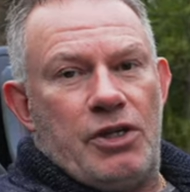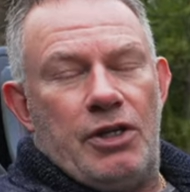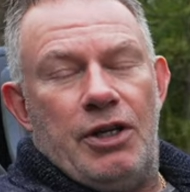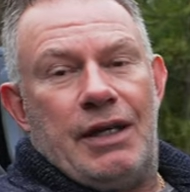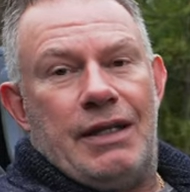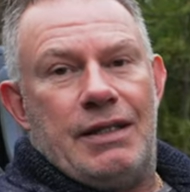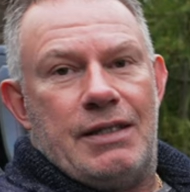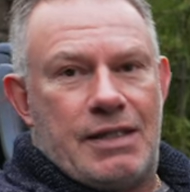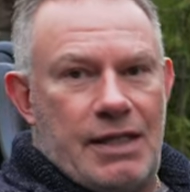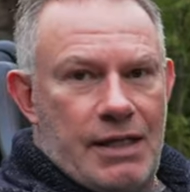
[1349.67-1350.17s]
So you
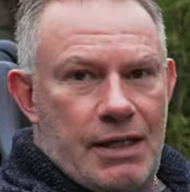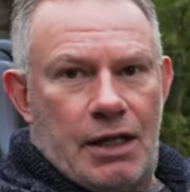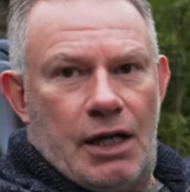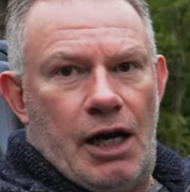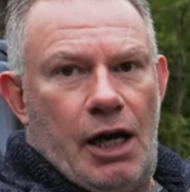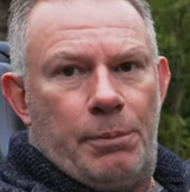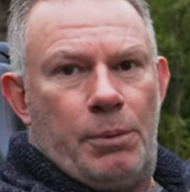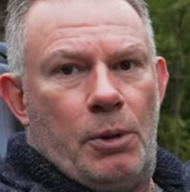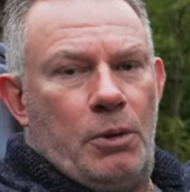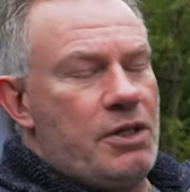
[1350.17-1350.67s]
can
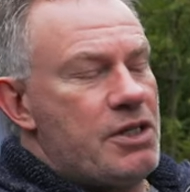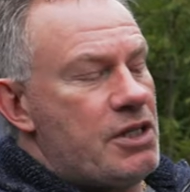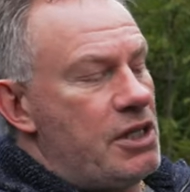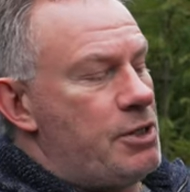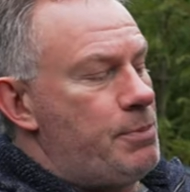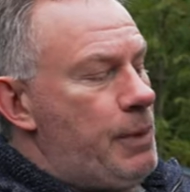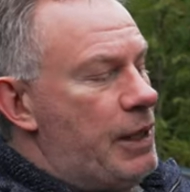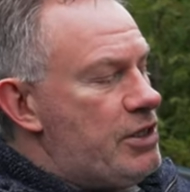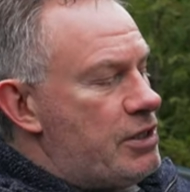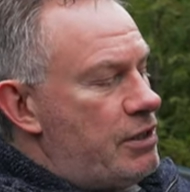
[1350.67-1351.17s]
decouple the
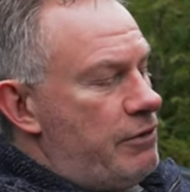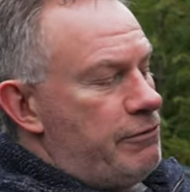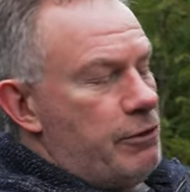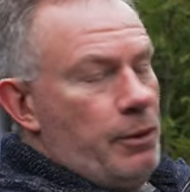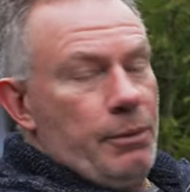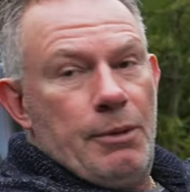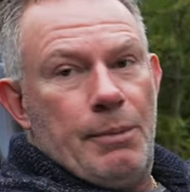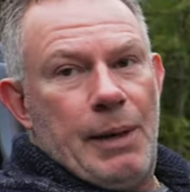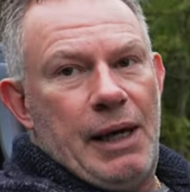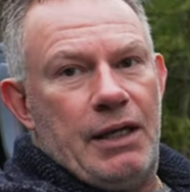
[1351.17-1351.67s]
suspension
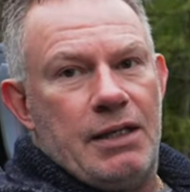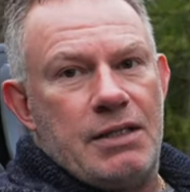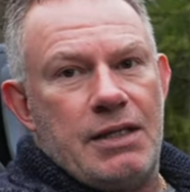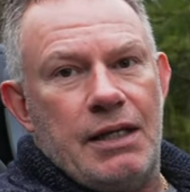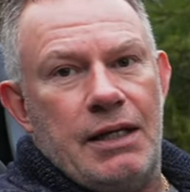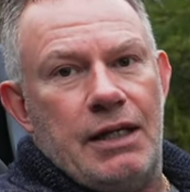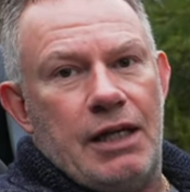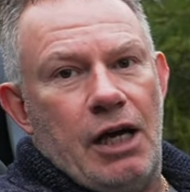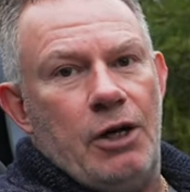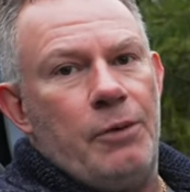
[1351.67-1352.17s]
from the
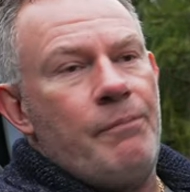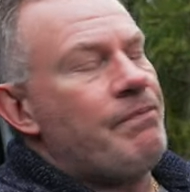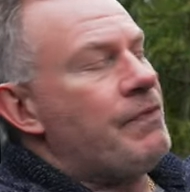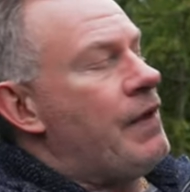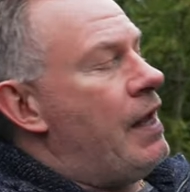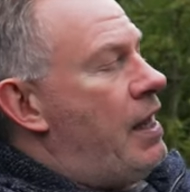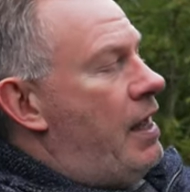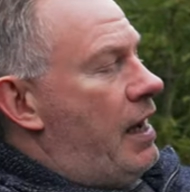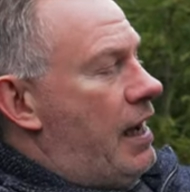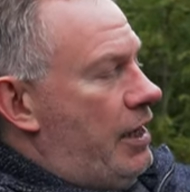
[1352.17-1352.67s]
Manettino
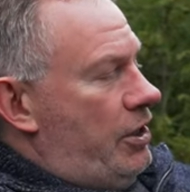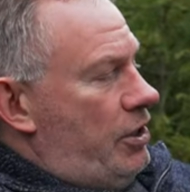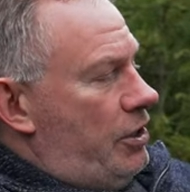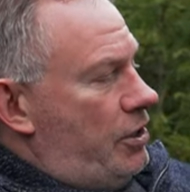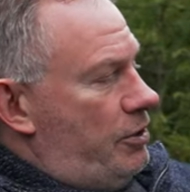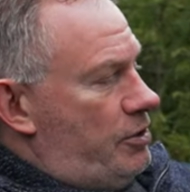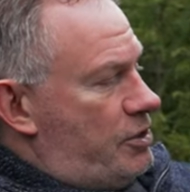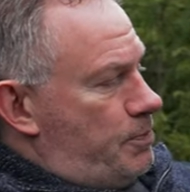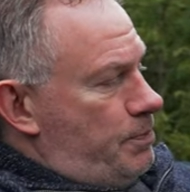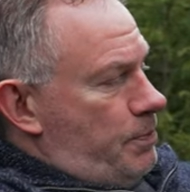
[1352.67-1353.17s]
and you
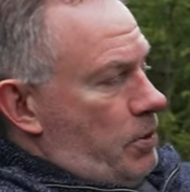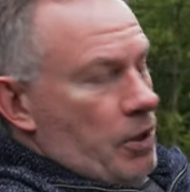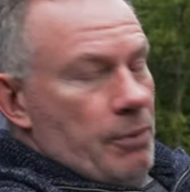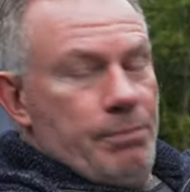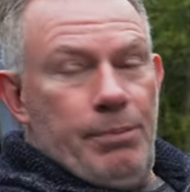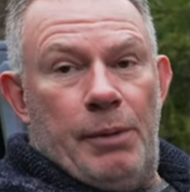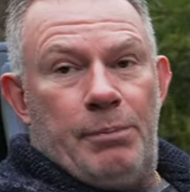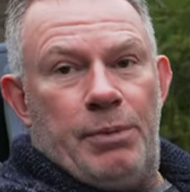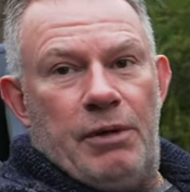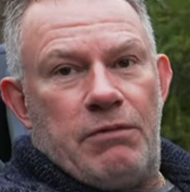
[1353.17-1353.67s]
can put
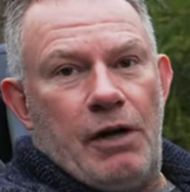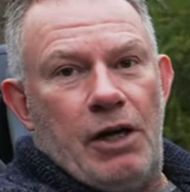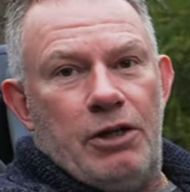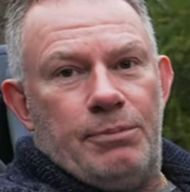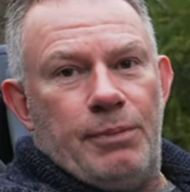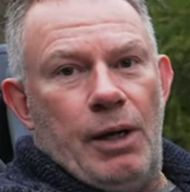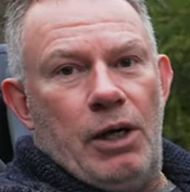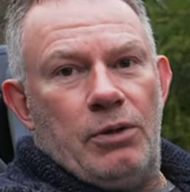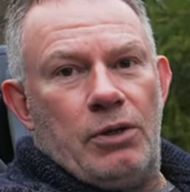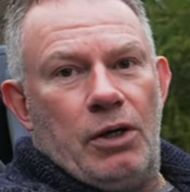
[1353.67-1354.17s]
bumpy
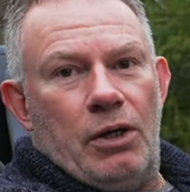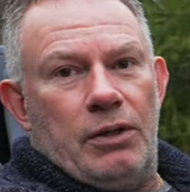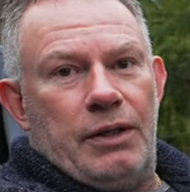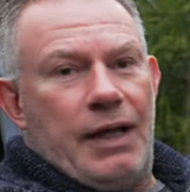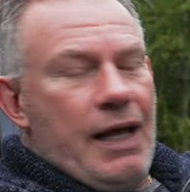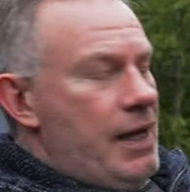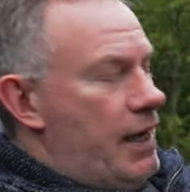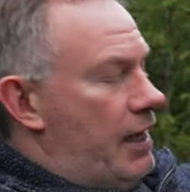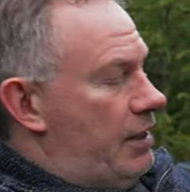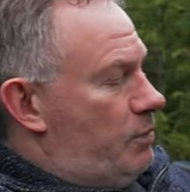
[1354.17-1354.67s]
road mode on.
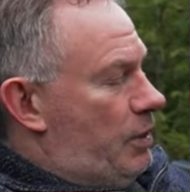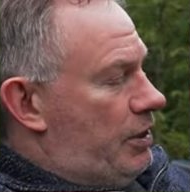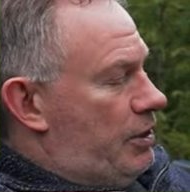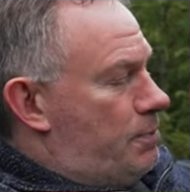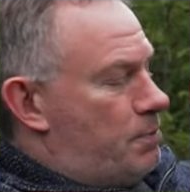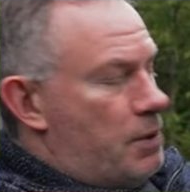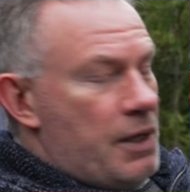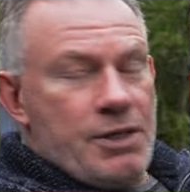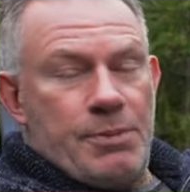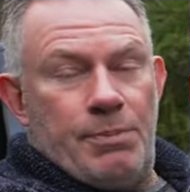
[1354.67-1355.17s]
And when you
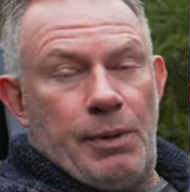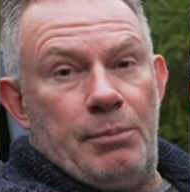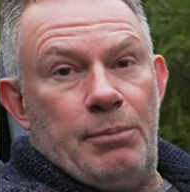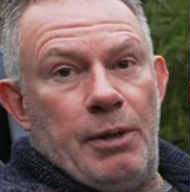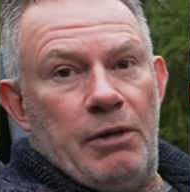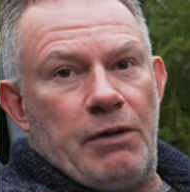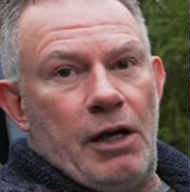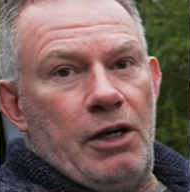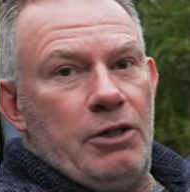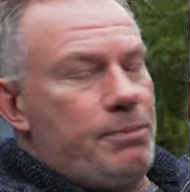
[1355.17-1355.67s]
press
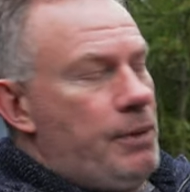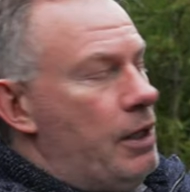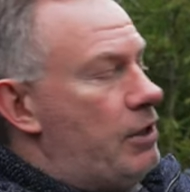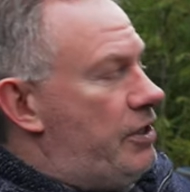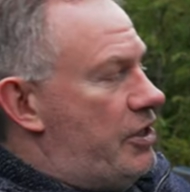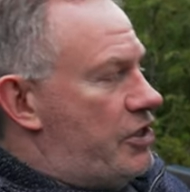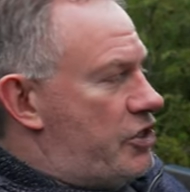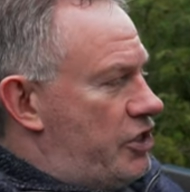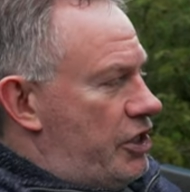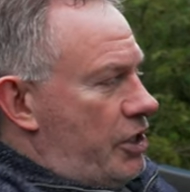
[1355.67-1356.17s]
bumpy road mode,
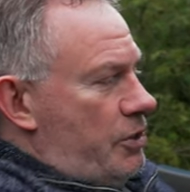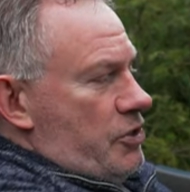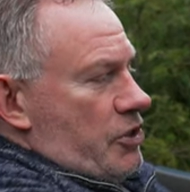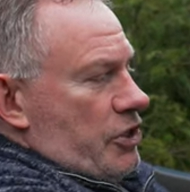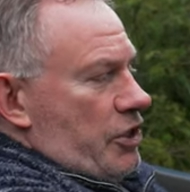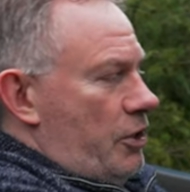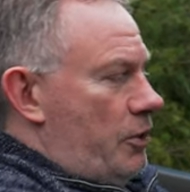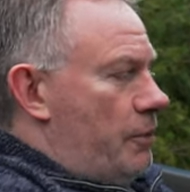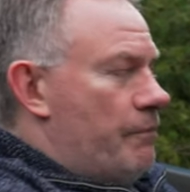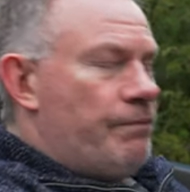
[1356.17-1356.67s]
it shows
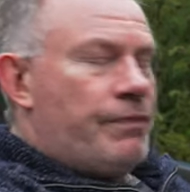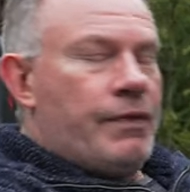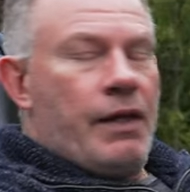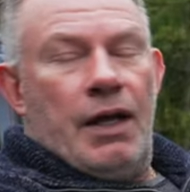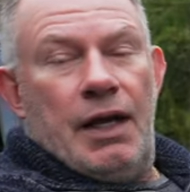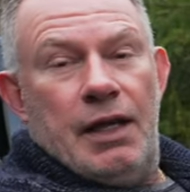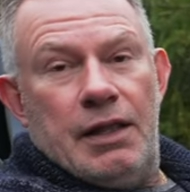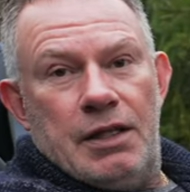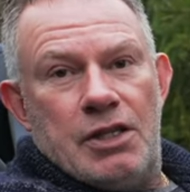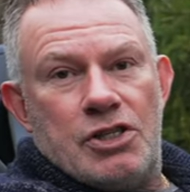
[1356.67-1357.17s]
you
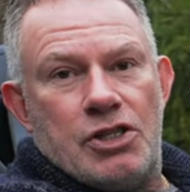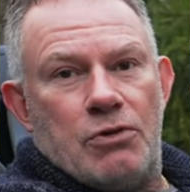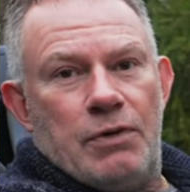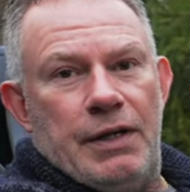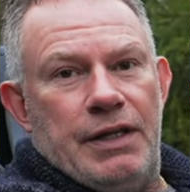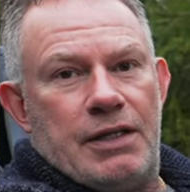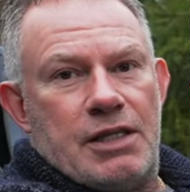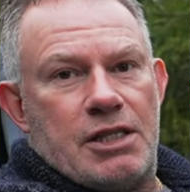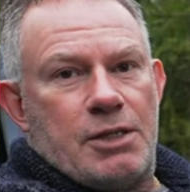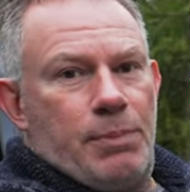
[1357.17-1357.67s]
in the
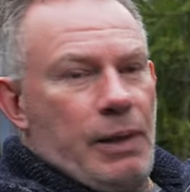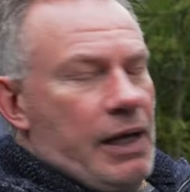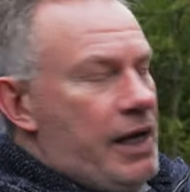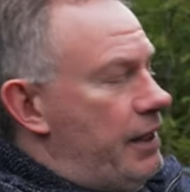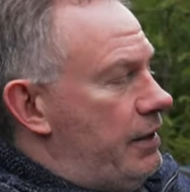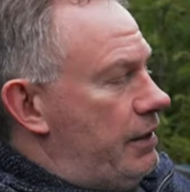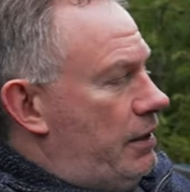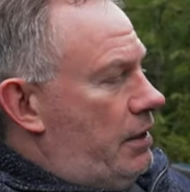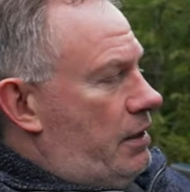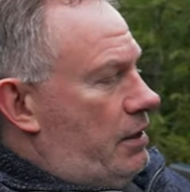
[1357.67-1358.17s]
screen
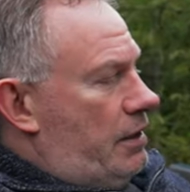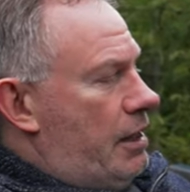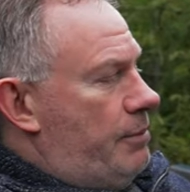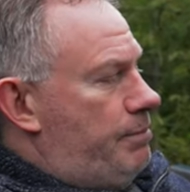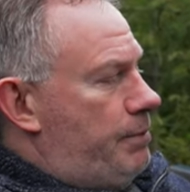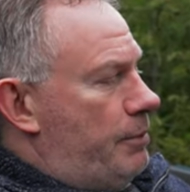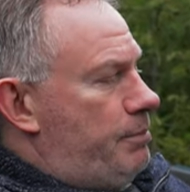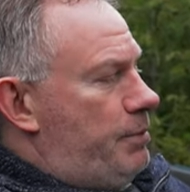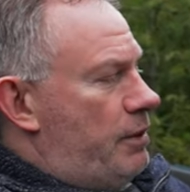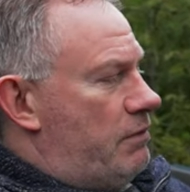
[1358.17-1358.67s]
display that
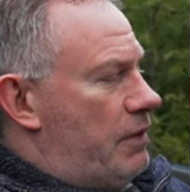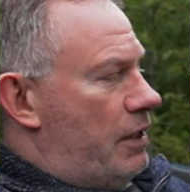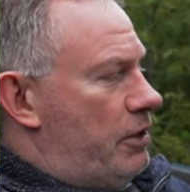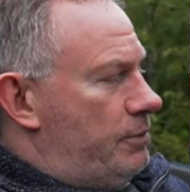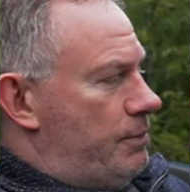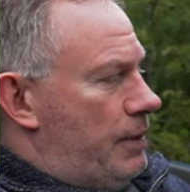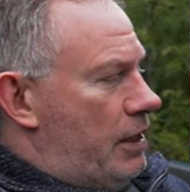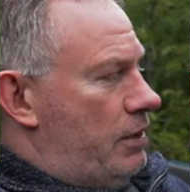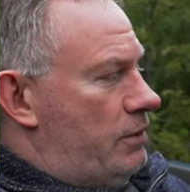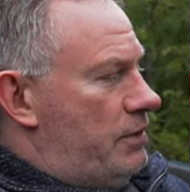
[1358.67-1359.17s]
bumpy
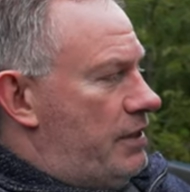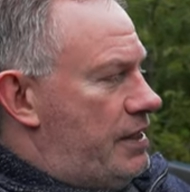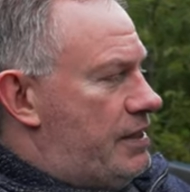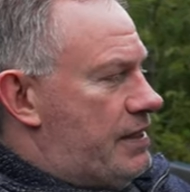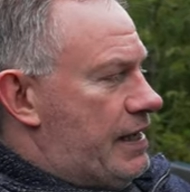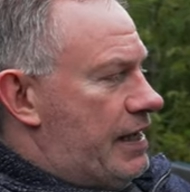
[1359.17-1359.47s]
road mode is